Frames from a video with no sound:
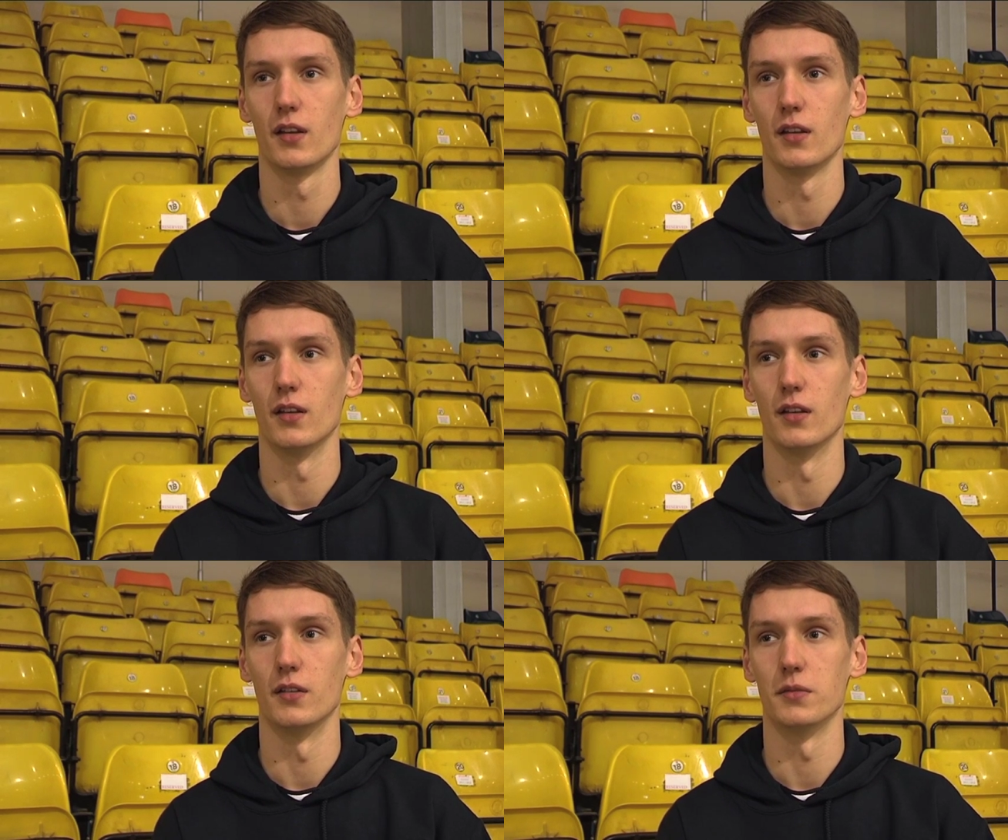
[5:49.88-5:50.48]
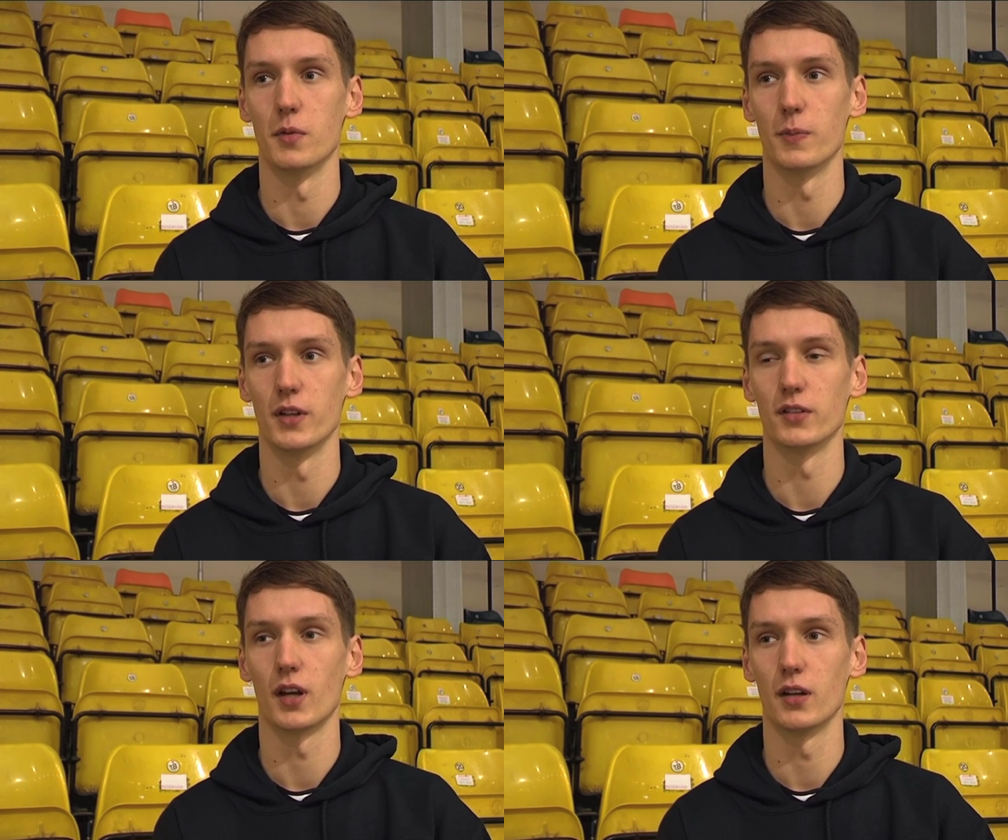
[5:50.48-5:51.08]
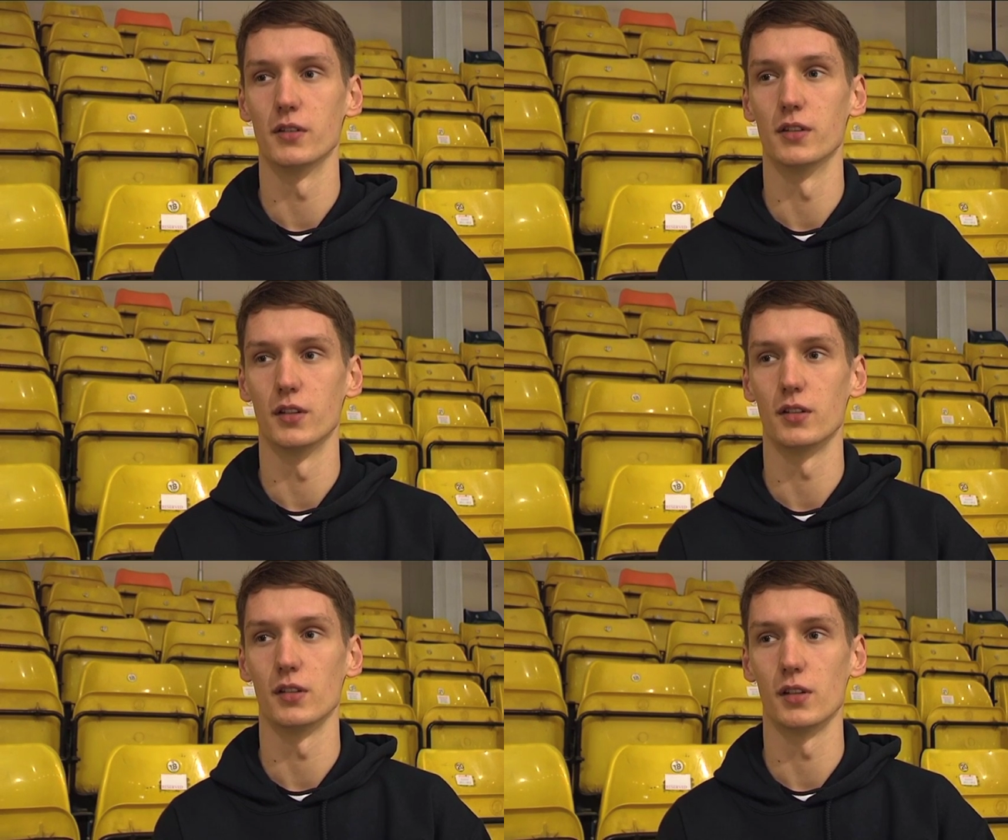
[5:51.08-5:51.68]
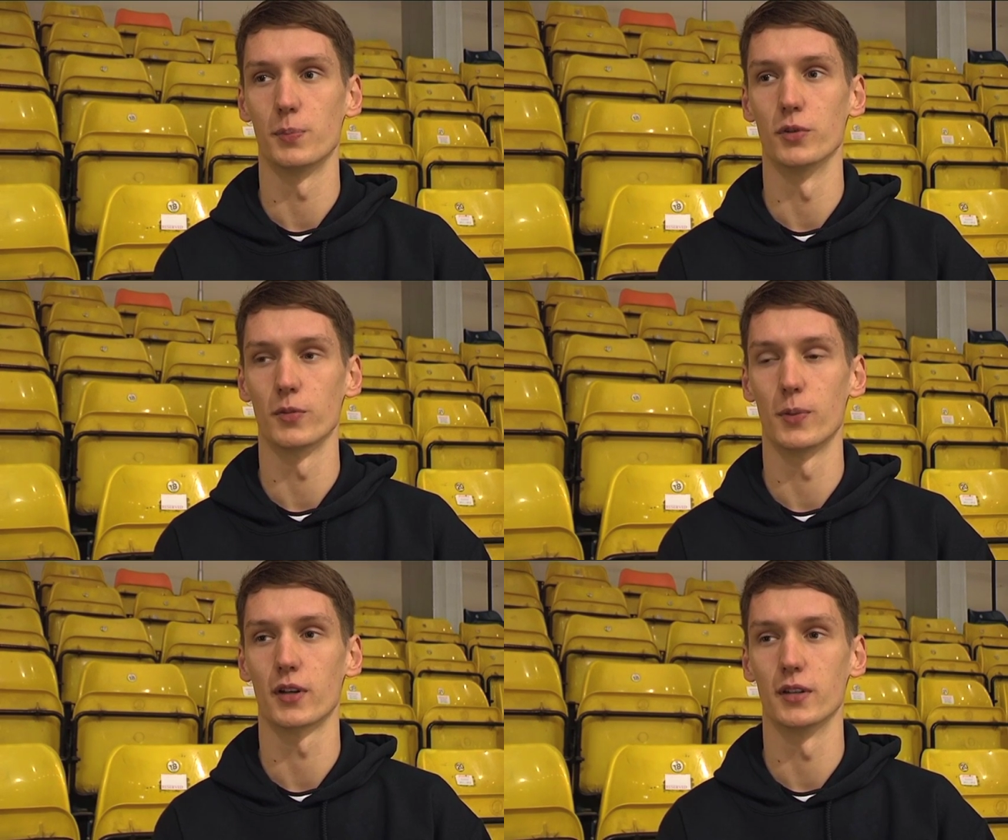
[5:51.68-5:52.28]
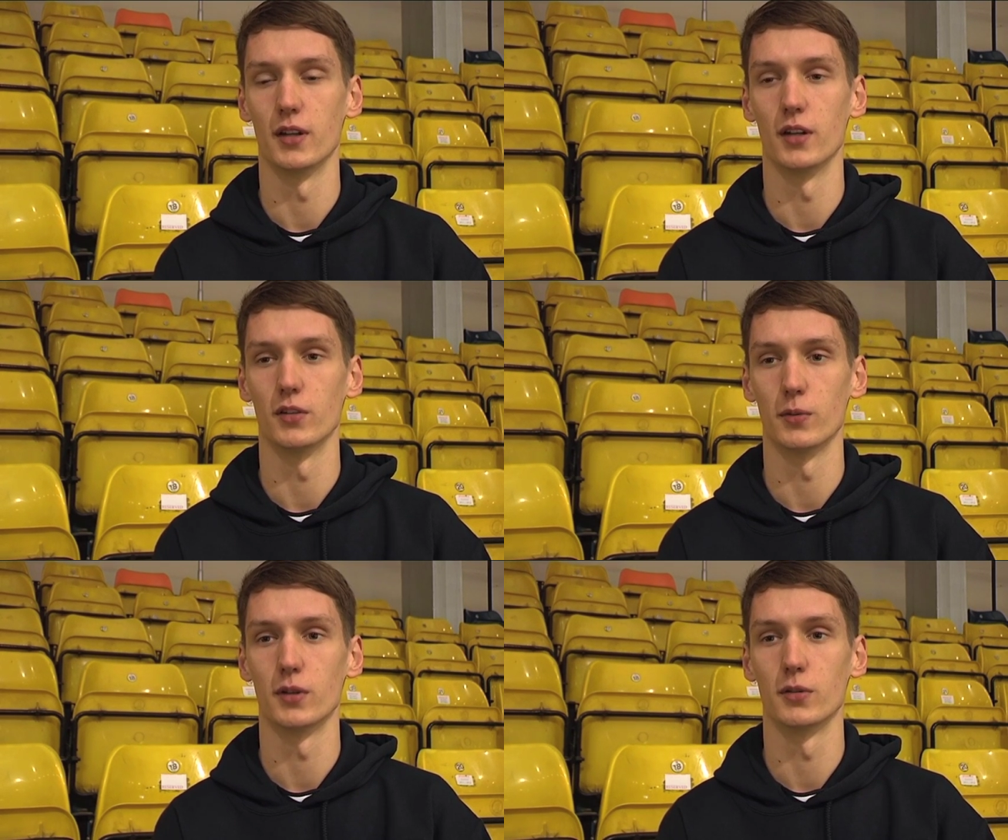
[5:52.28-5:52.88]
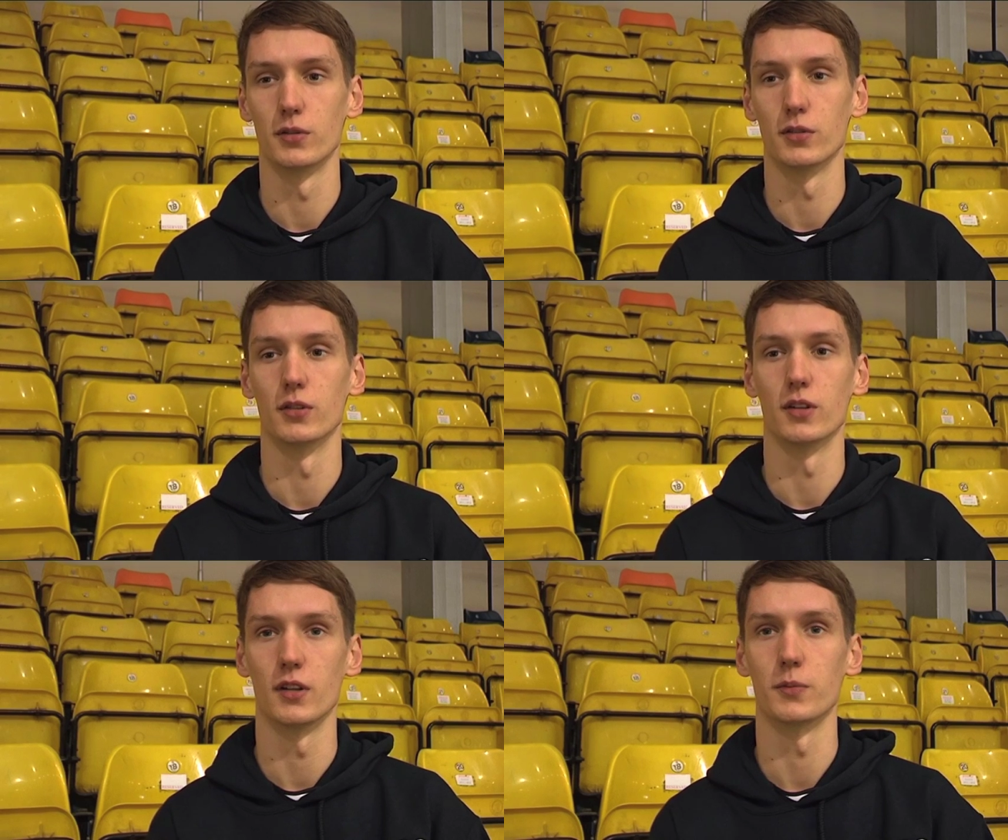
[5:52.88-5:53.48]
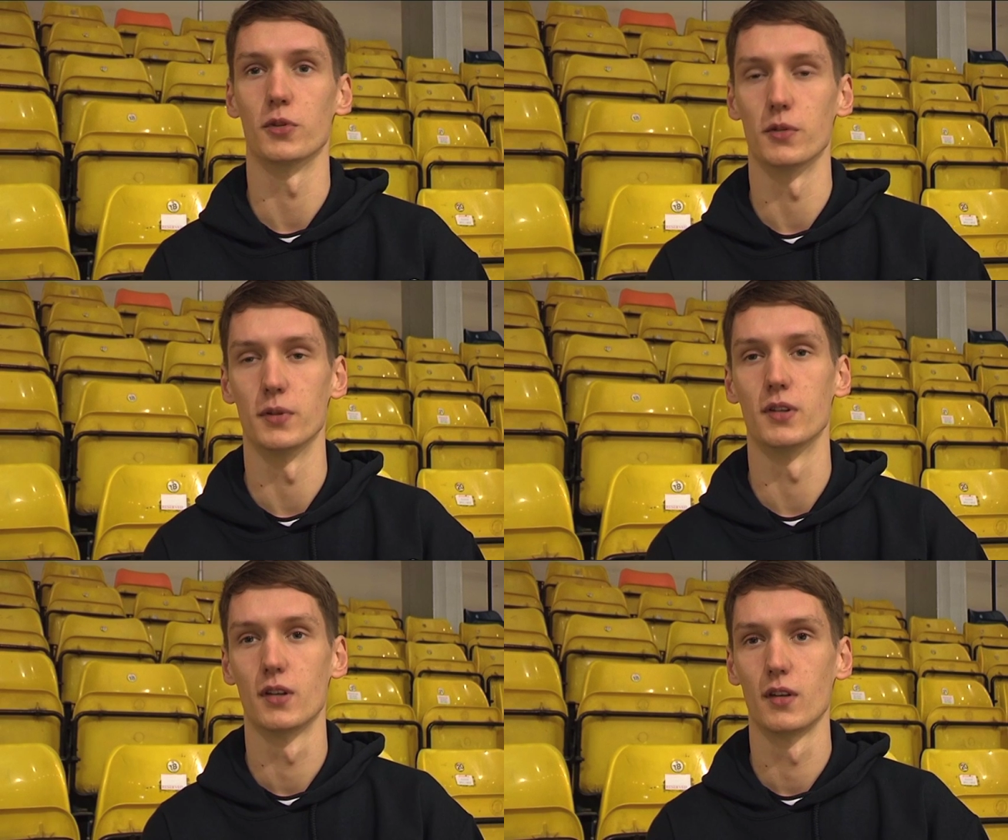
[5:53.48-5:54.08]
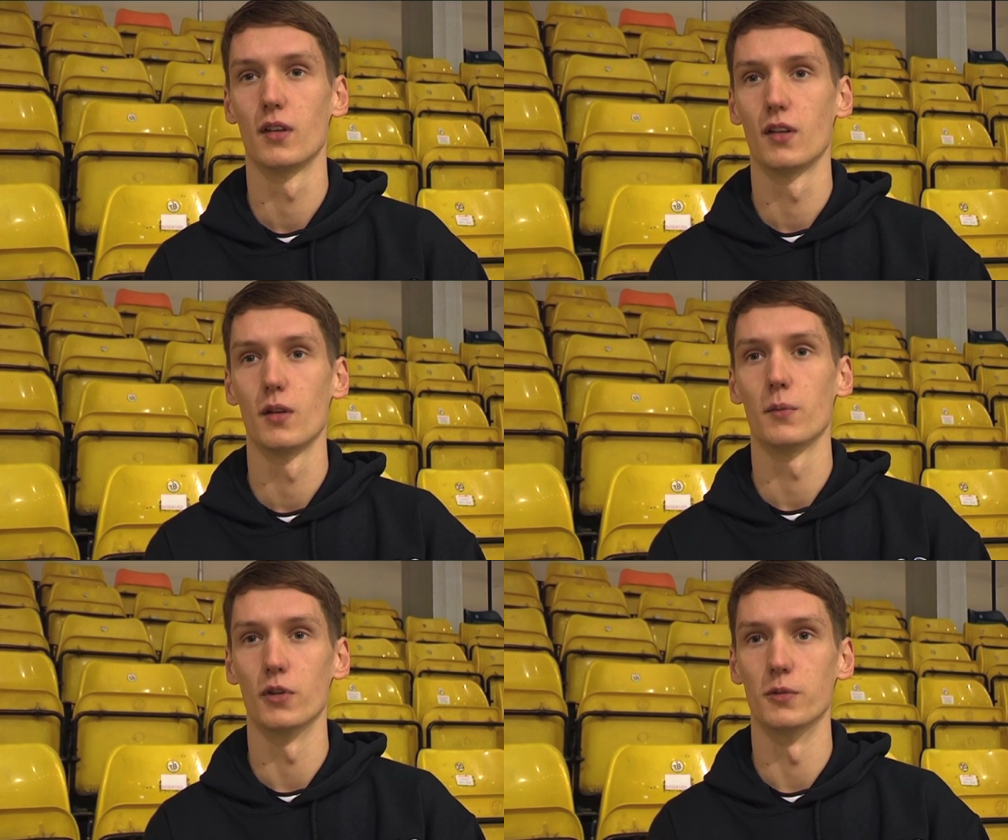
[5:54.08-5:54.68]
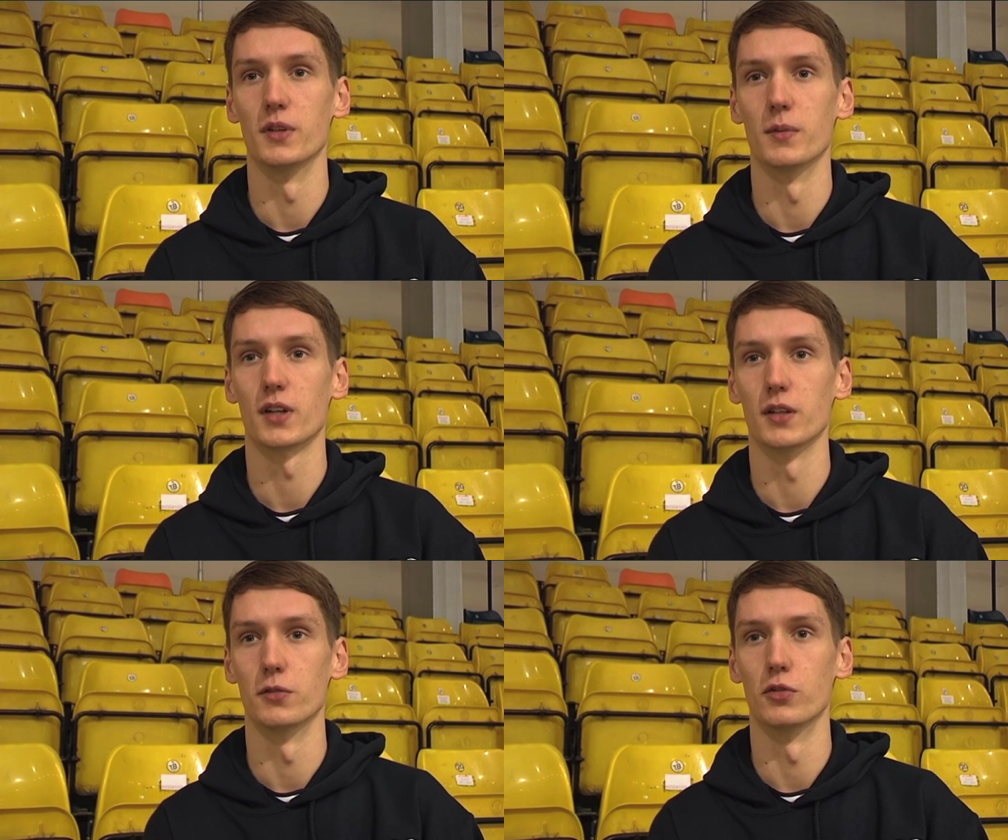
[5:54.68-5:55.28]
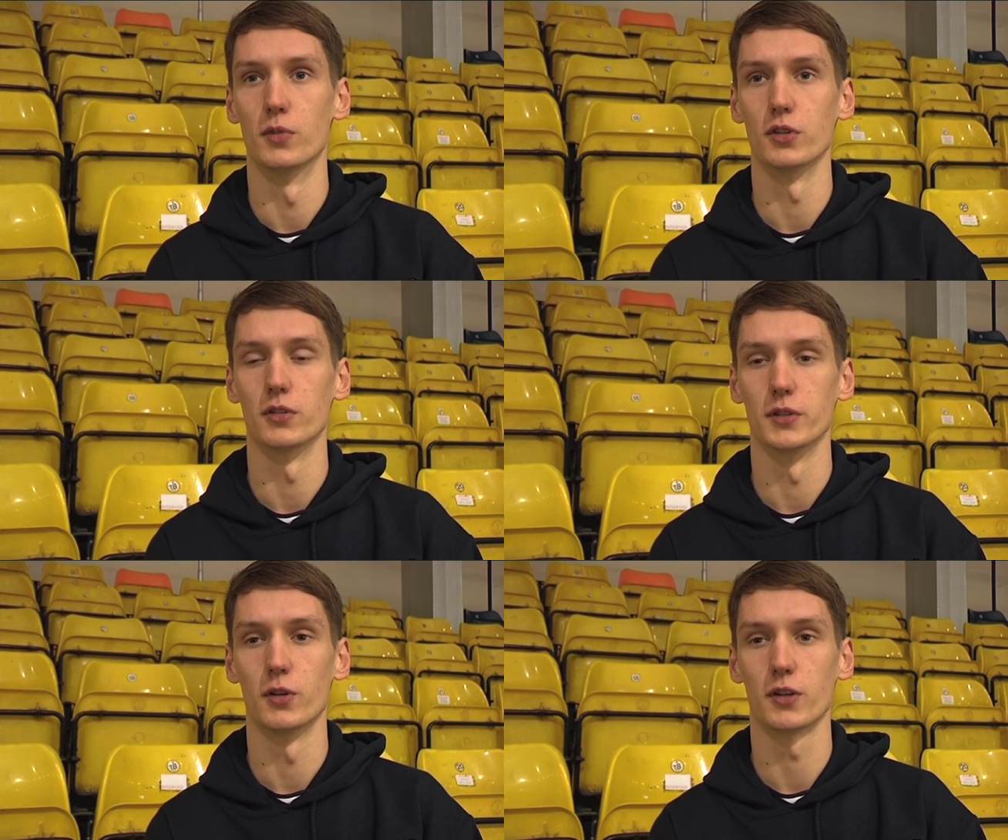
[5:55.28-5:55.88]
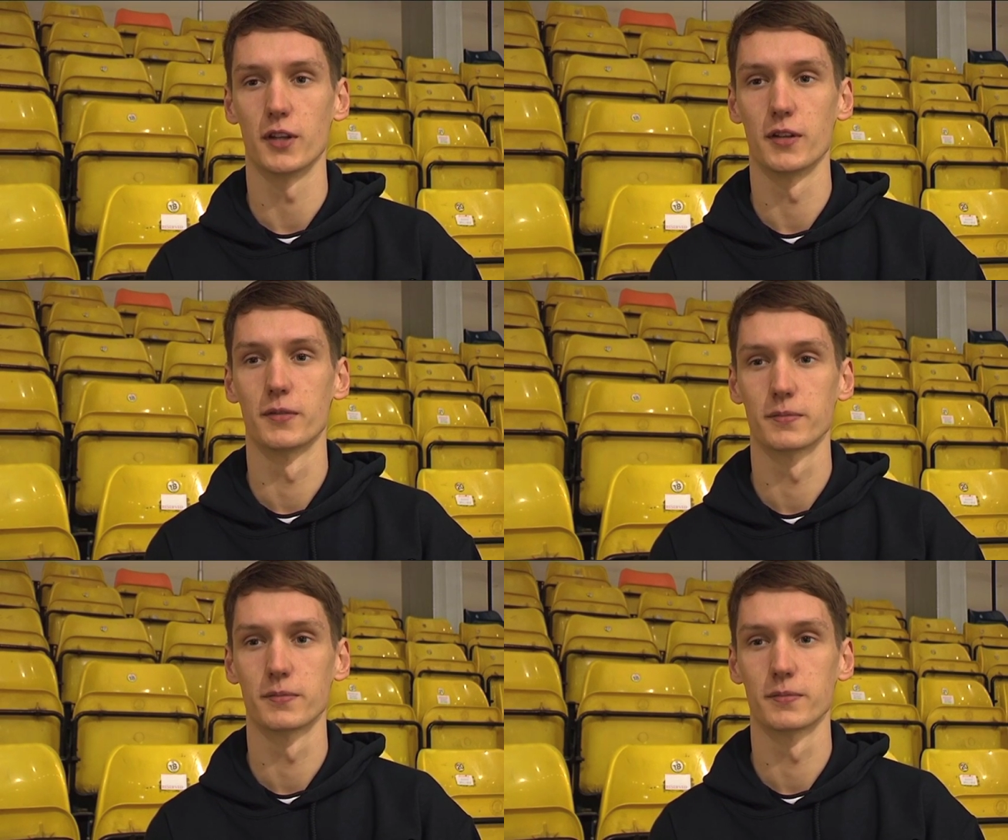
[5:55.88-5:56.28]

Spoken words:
and he plays hard and he puts the puck in the net as well, so yeah, he'd probably be my kind of role model in hockey.